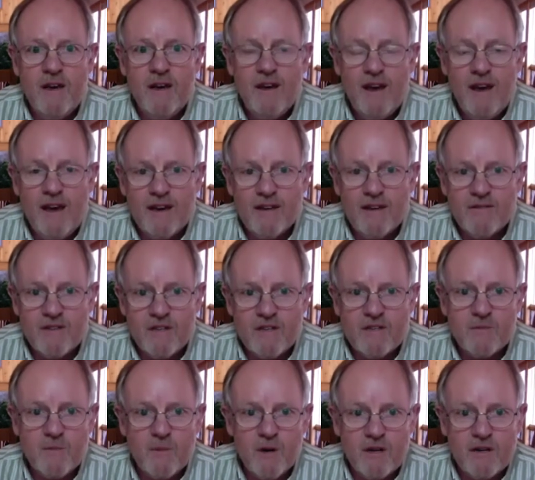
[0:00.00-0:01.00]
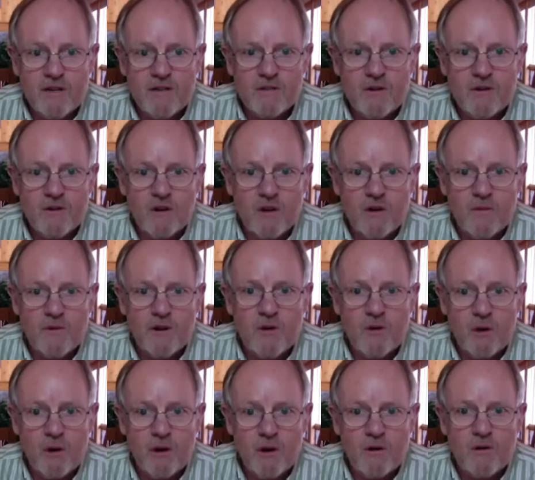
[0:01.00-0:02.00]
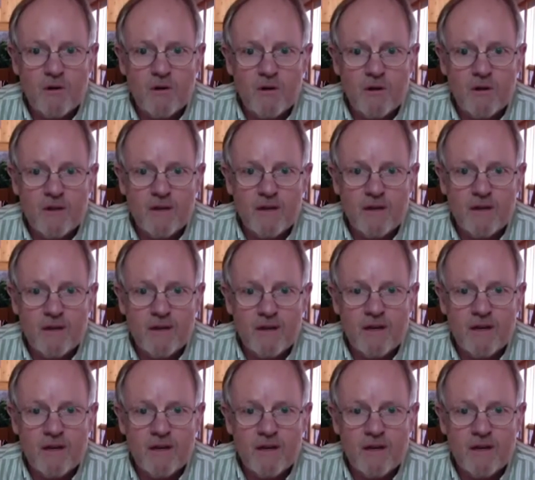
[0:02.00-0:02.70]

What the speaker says: and these monies are going to be critical in